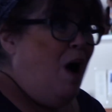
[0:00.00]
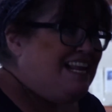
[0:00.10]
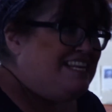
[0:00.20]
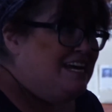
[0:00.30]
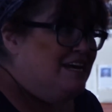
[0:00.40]

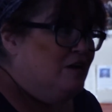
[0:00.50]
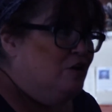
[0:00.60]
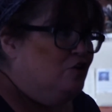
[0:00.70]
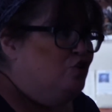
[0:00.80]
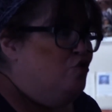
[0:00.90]
for the
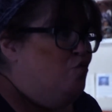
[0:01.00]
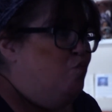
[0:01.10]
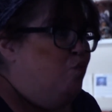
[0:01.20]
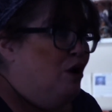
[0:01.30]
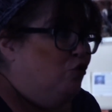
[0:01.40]
intent
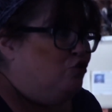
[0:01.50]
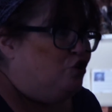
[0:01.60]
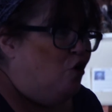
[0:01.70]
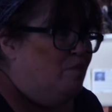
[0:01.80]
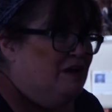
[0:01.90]
of
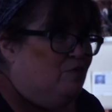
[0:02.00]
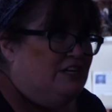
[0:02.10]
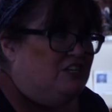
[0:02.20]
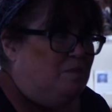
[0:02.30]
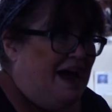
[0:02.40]
showing
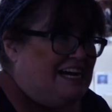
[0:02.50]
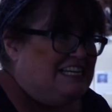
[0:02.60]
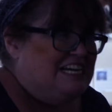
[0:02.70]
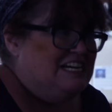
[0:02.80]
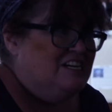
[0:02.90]
this almost
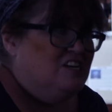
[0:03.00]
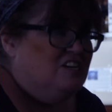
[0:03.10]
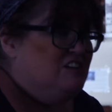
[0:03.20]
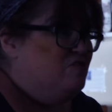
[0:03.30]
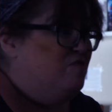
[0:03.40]
as a
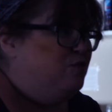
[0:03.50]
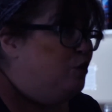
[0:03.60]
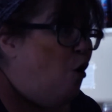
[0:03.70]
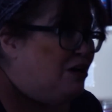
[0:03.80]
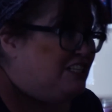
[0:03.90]
delusion for
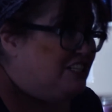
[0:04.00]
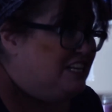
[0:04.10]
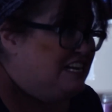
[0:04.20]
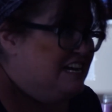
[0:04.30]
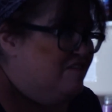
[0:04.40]
him,
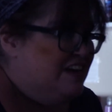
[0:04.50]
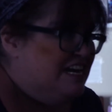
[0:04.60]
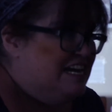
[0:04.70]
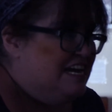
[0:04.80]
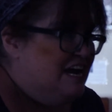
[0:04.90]
that things
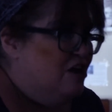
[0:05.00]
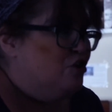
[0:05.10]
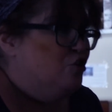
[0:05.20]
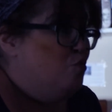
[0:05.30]
just aren't